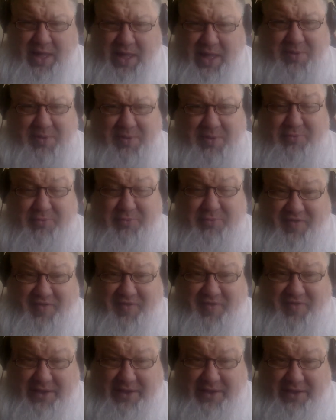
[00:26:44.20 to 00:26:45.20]
But I was just
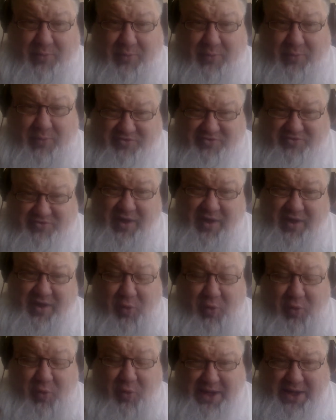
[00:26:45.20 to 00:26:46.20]
glad to reach
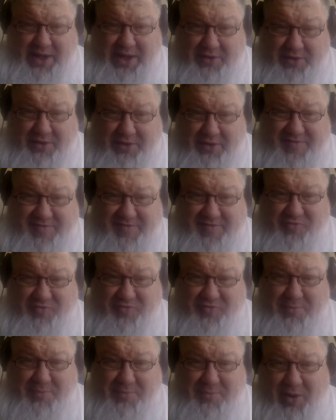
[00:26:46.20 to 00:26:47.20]
the 100
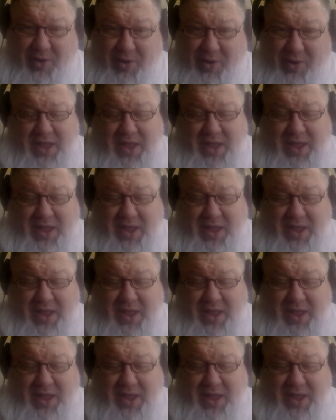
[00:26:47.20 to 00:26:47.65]
subscriber mark.